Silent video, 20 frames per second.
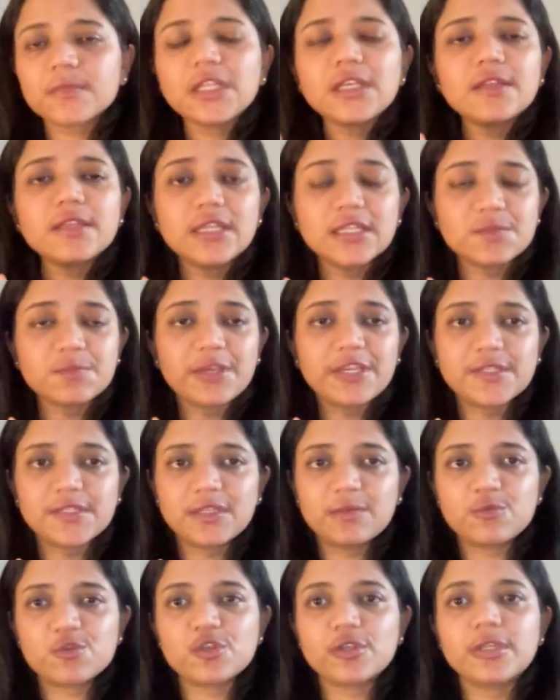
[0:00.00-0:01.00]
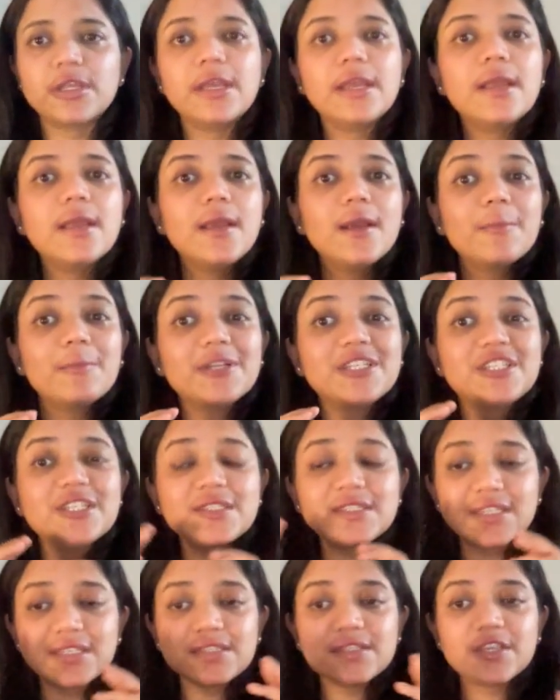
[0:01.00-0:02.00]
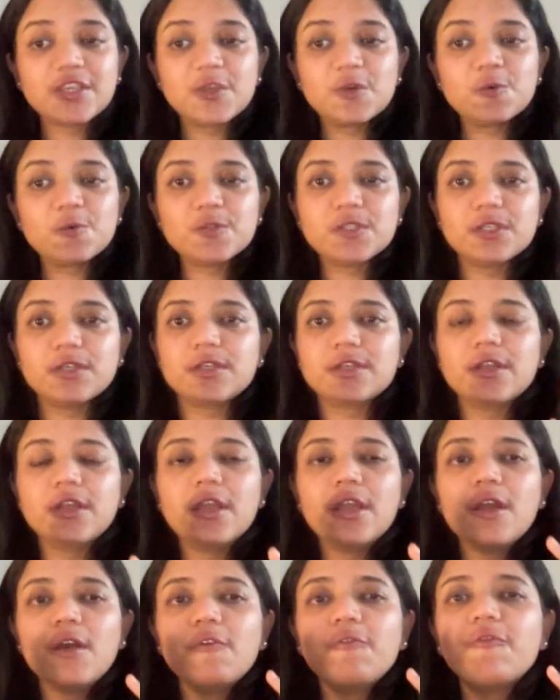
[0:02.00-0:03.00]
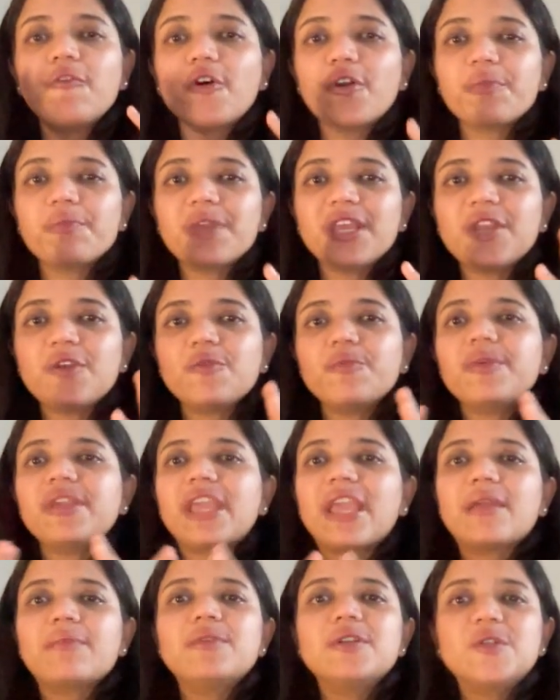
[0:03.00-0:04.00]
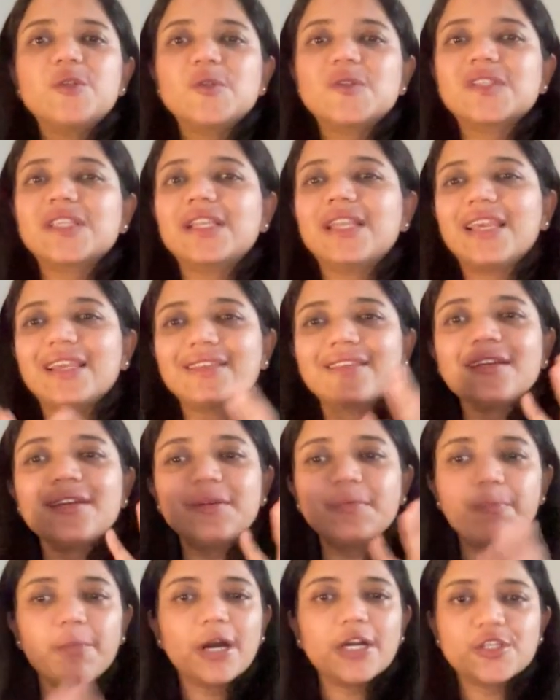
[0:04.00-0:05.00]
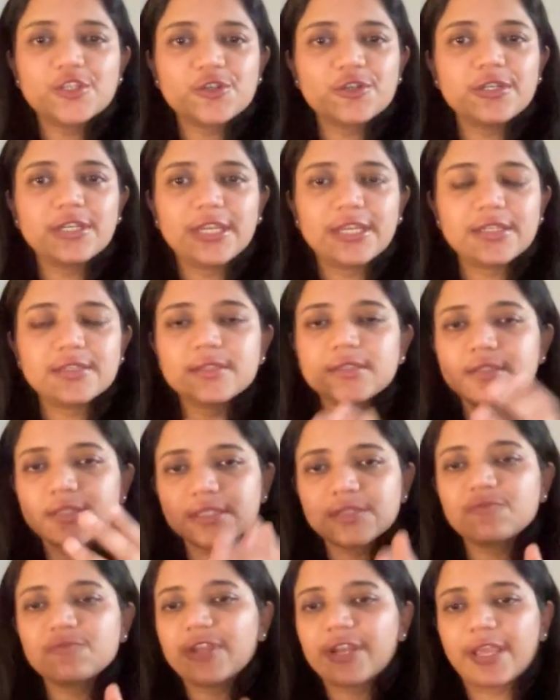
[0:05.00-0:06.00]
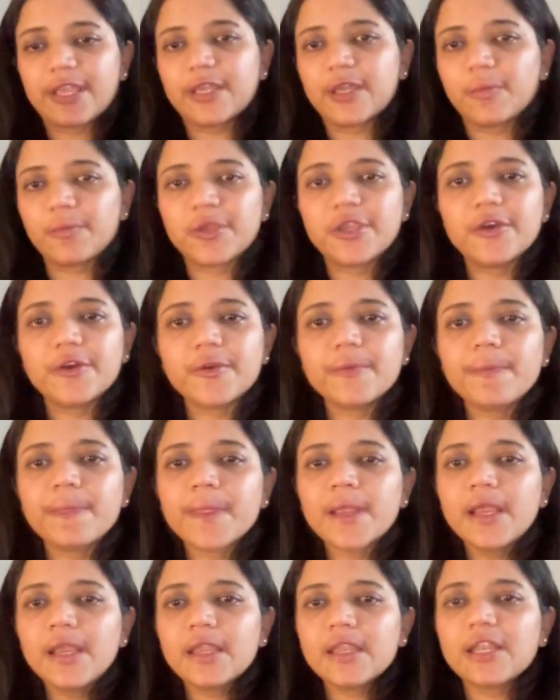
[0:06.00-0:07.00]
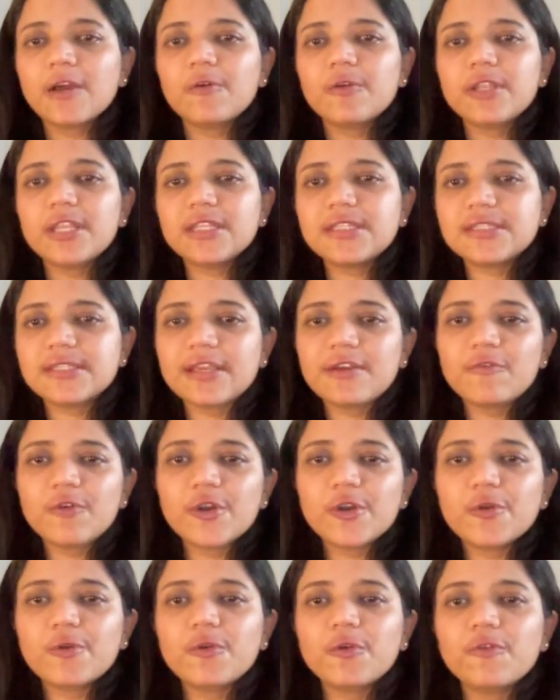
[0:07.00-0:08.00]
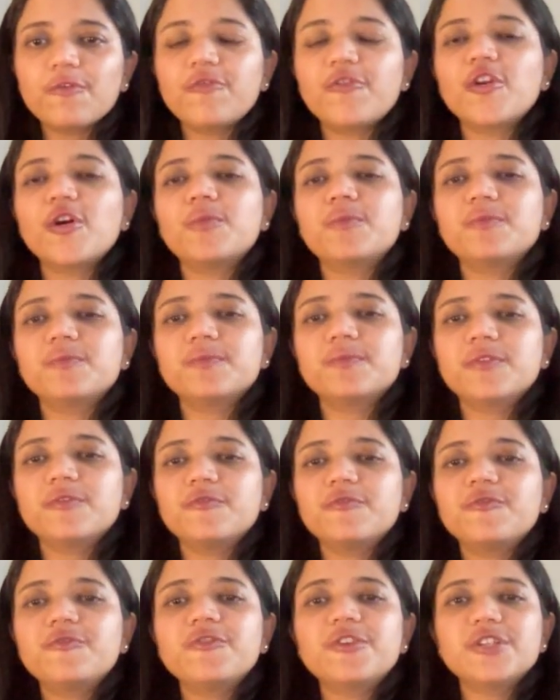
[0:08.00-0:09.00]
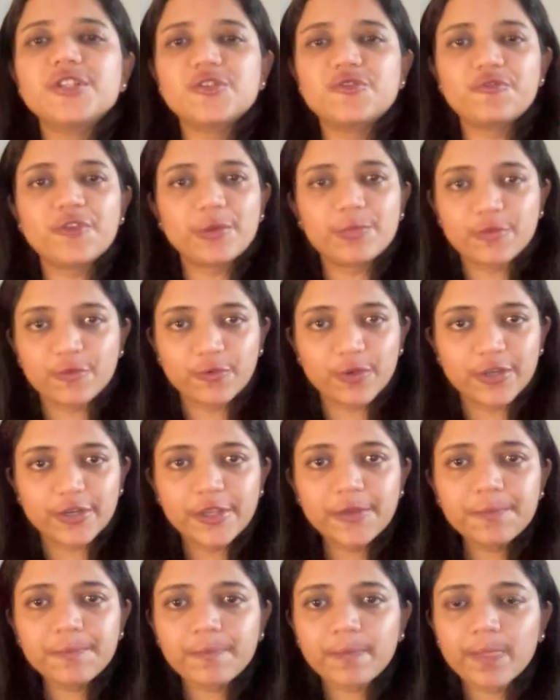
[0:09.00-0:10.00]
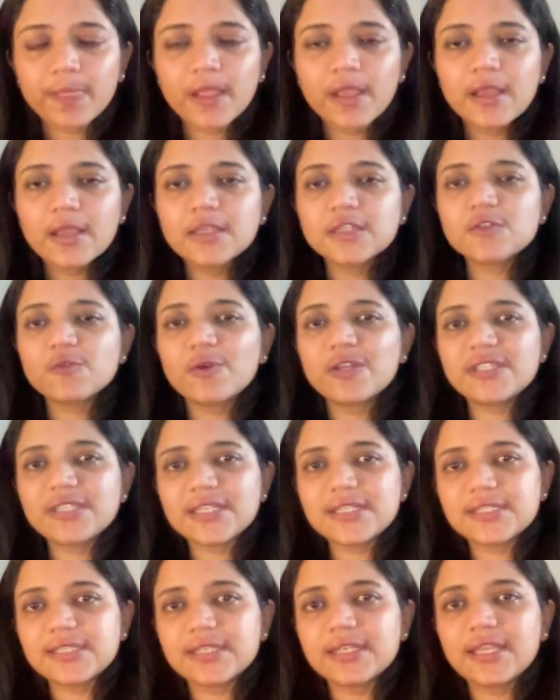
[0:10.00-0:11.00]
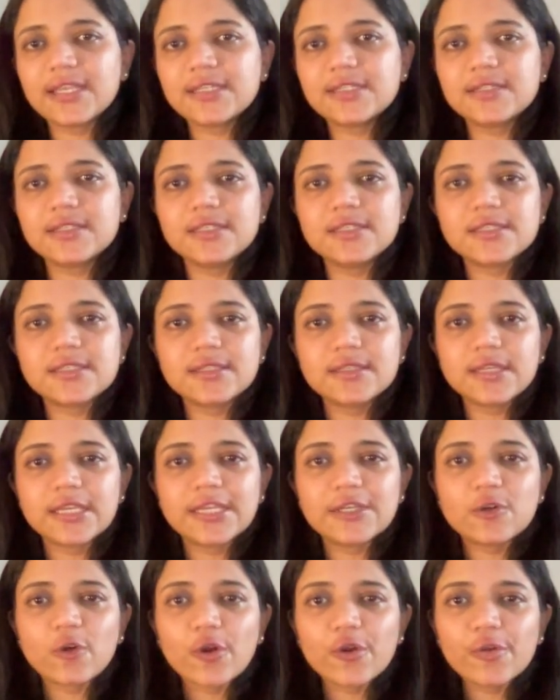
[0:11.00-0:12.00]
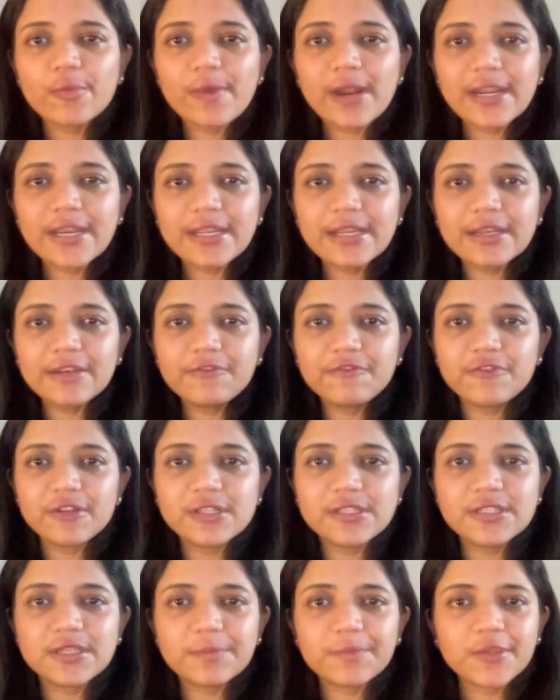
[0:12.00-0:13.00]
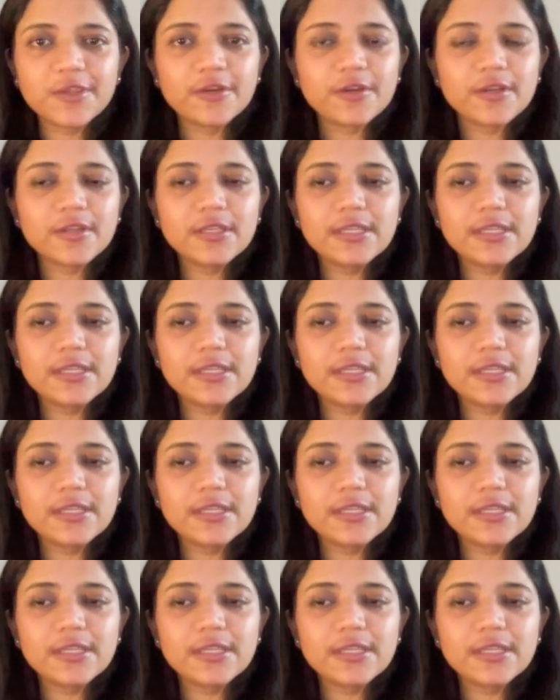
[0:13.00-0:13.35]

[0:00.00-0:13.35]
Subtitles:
That's my assumption. But just as a user, for me to be able to select the departure date is where I come here. Now, let's say I want to go from 1st February. So once I select this, it automatically fills up here.